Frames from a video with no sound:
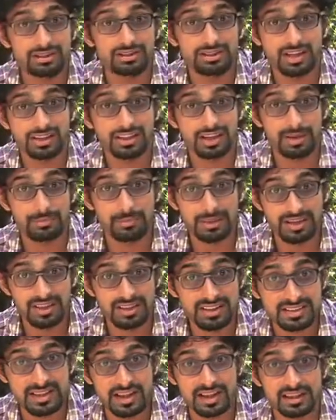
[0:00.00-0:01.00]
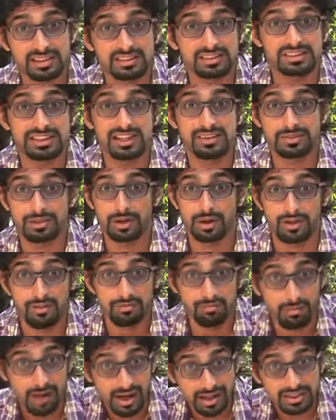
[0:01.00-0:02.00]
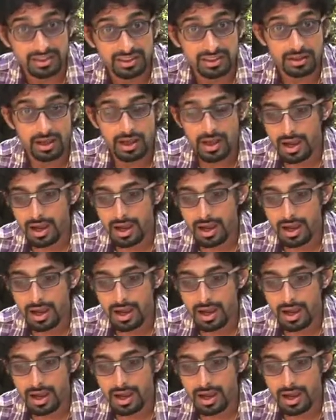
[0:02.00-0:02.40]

that can be recycled, saves a lot of money,